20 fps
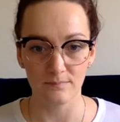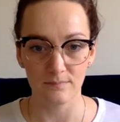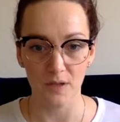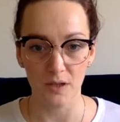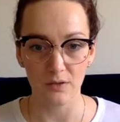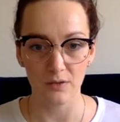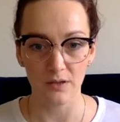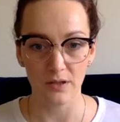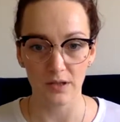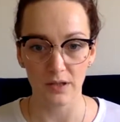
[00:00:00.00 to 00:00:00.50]

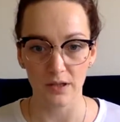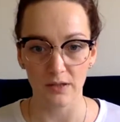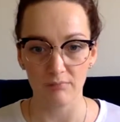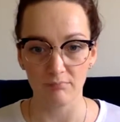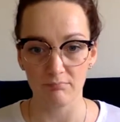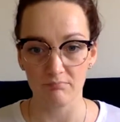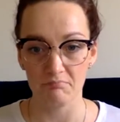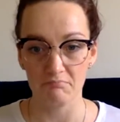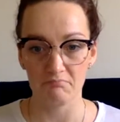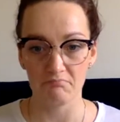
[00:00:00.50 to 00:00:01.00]
Okay.
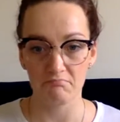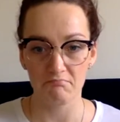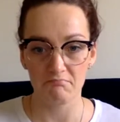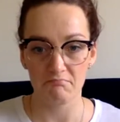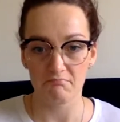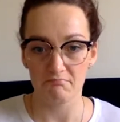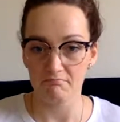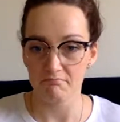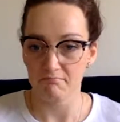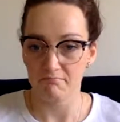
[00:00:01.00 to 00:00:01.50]

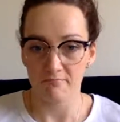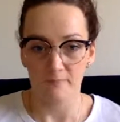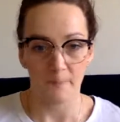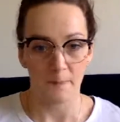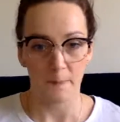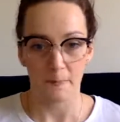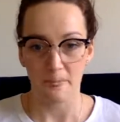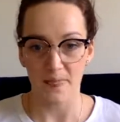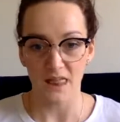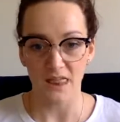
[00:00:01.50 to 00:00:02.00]

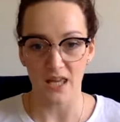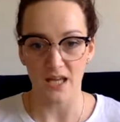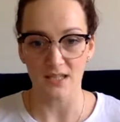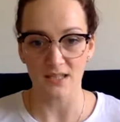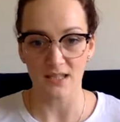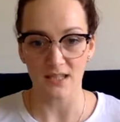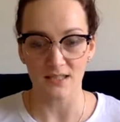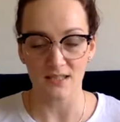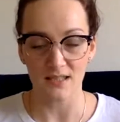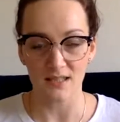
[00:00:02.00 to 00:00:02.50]
Then
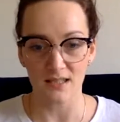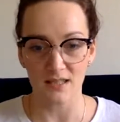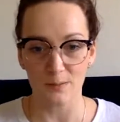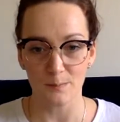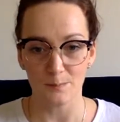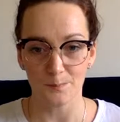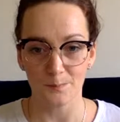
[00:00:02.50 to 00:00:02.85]
that's it.